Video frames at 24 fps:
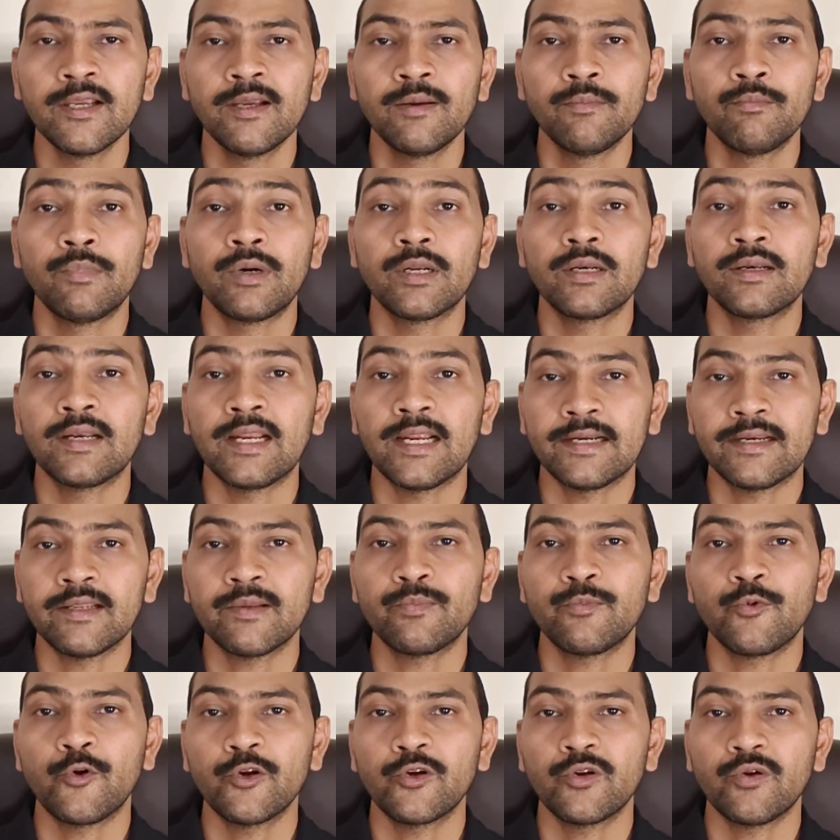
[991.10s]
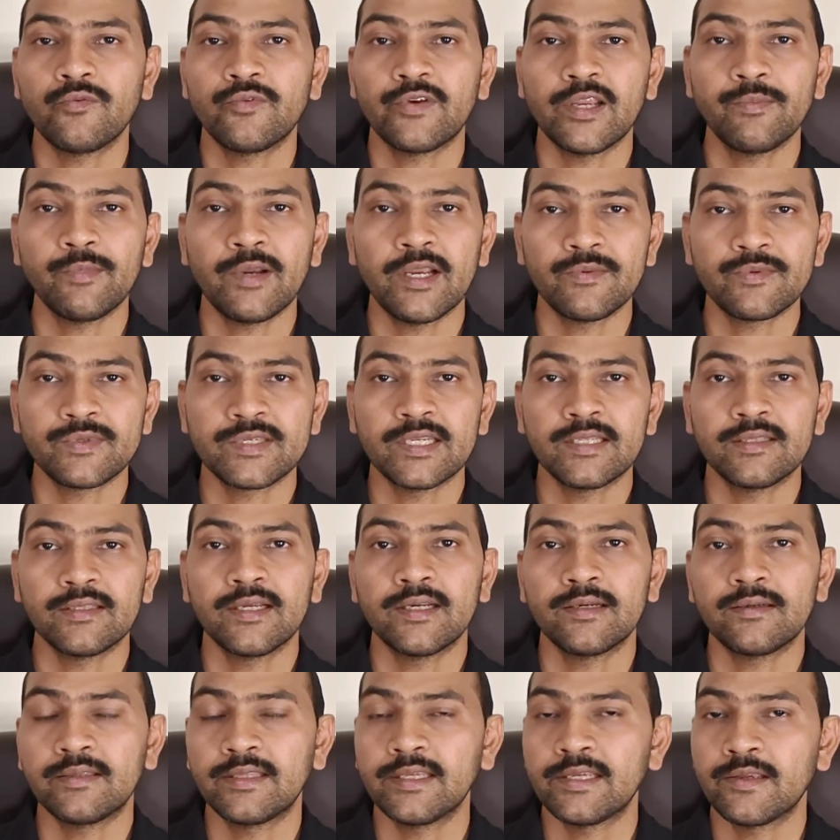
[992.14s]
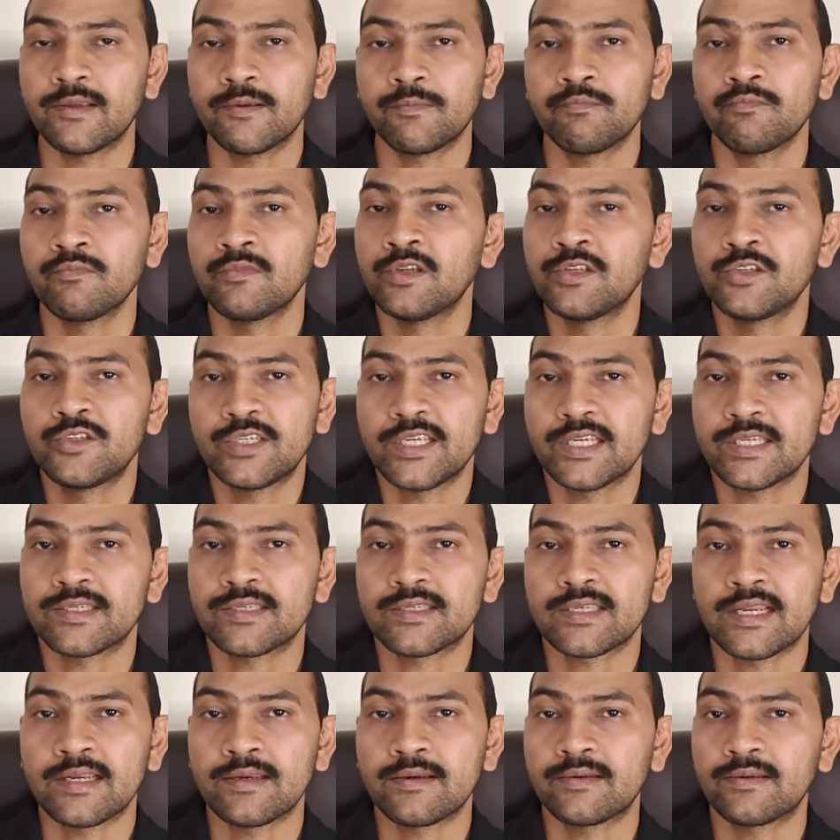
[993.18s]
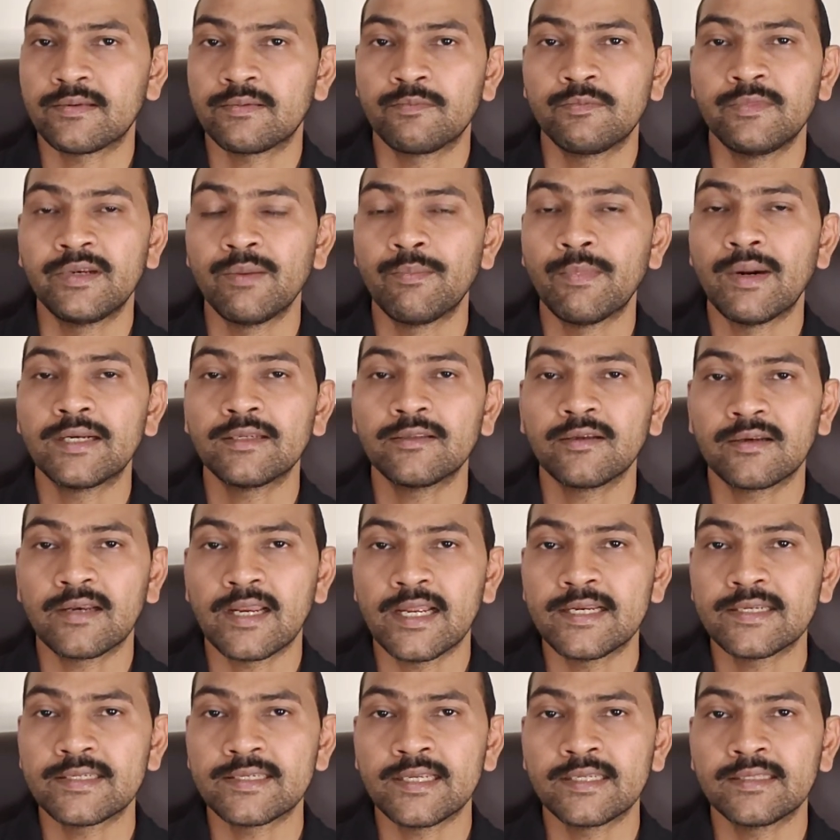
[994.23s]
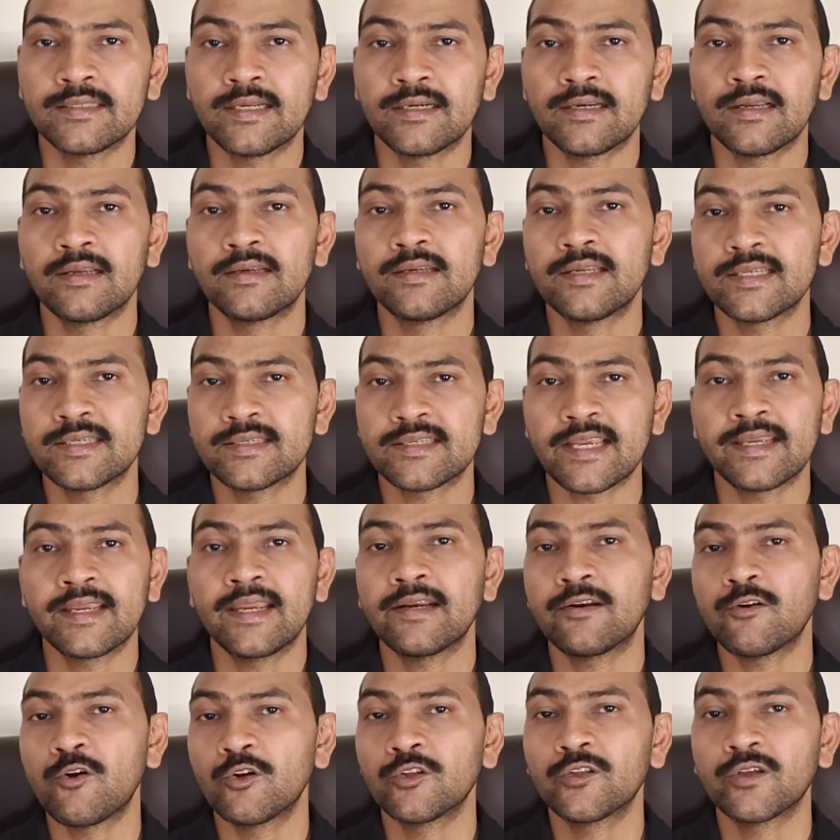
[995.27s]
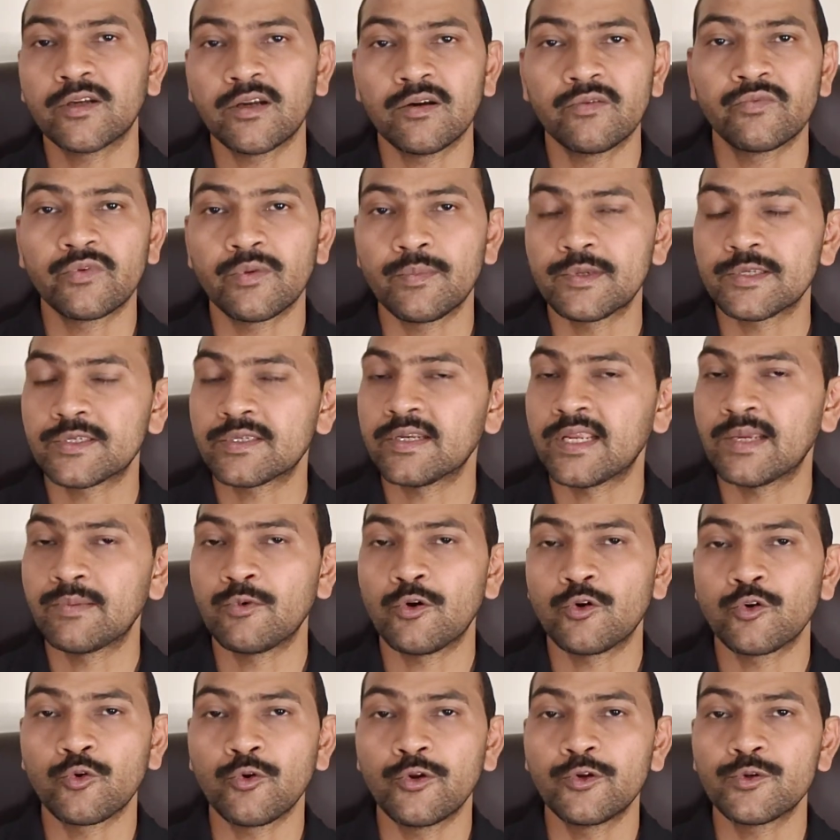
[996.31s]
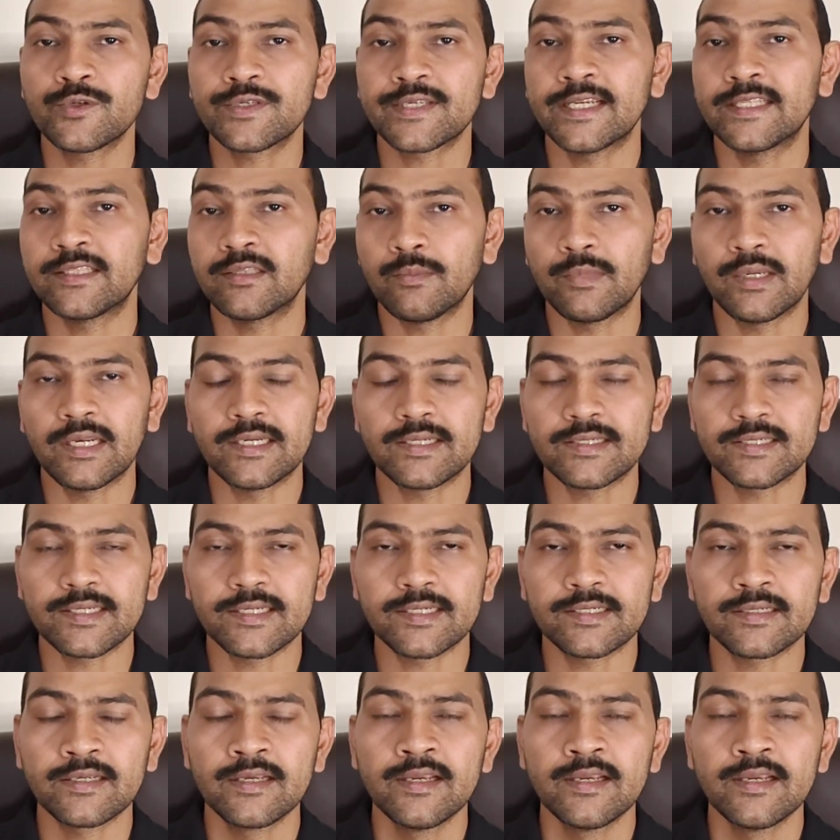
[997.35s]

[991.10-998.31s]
But later point of time, I've seen that they chase and demand the client saying that unless I get all the confirmation, I'm not going to sign the balance sheet.